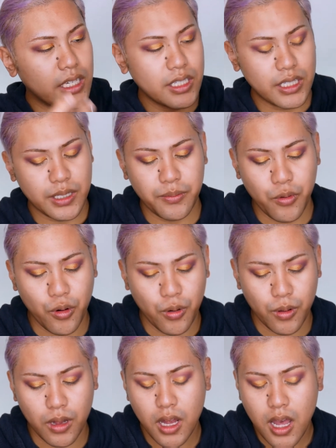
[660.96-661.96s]

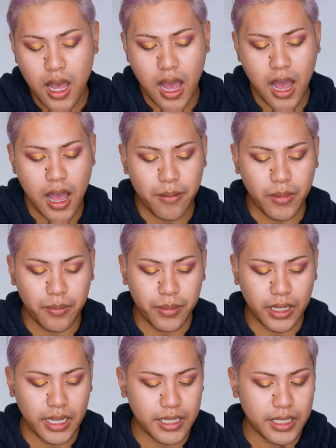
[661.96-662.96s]
small
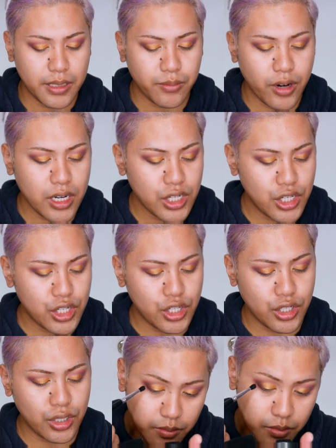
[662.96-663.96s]
blending brush.
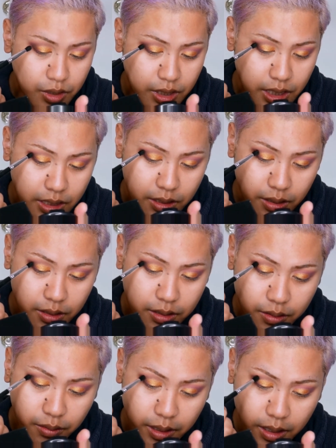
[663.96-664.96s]
I'm just going
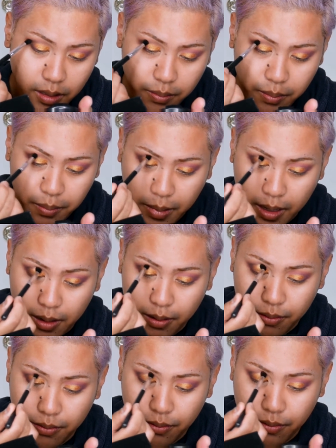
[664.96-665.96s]
to run it
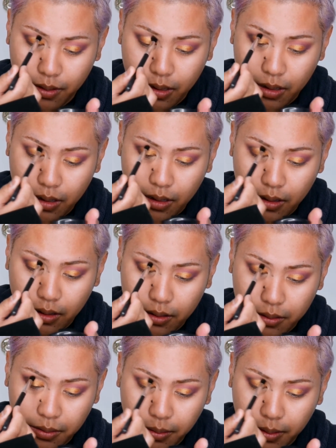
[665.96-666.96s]
above the
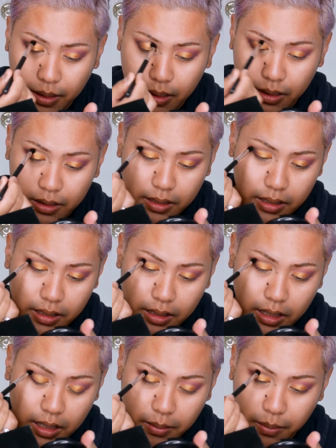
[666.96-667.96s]
crease
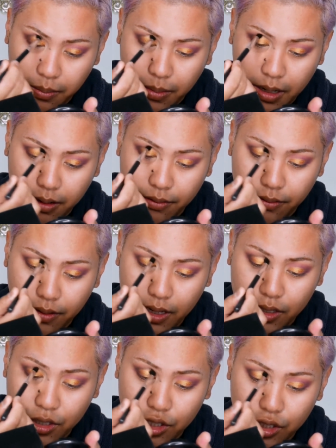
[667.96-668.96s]
and above
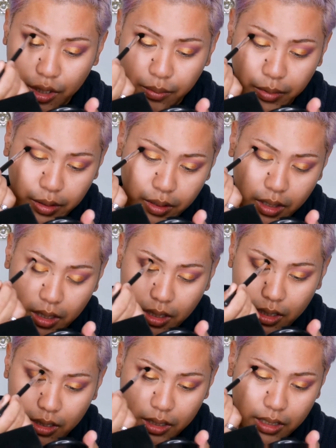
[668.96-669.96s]
that shimmer,
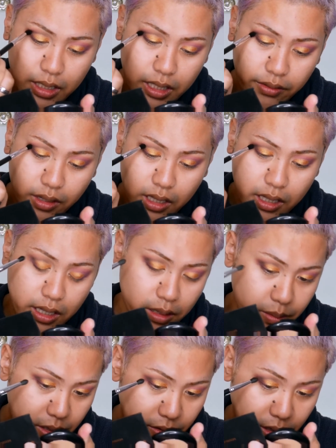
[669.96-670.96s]
just to give it a little
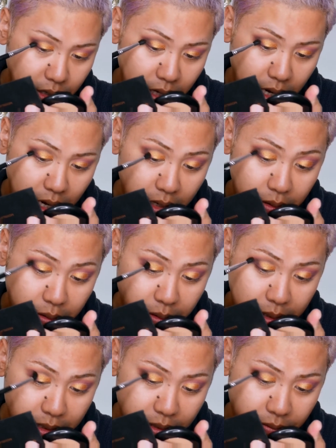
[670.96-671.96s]
bit of a cut
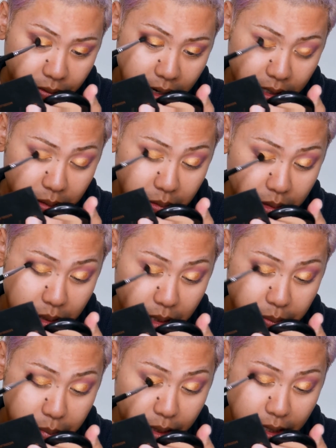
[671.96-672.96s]
crease effect. I'm also going
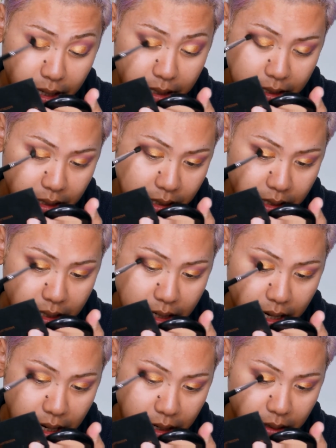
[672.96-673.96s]
to blend it
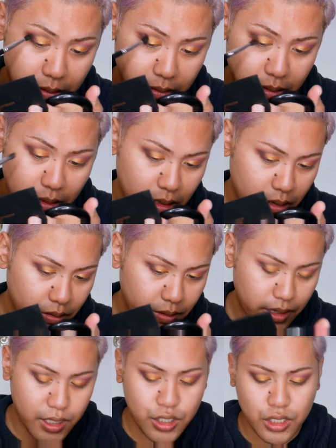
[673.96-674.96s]
down where
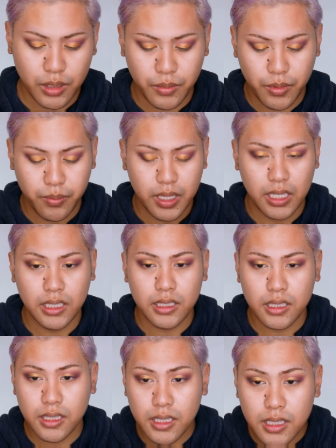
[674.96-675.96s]
the shimmer
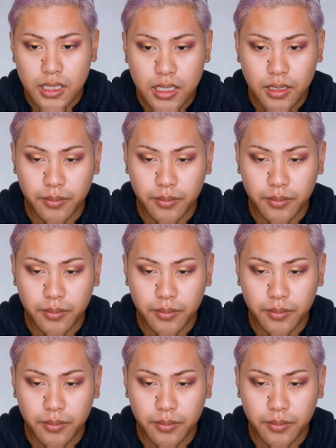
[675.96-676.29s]
meets.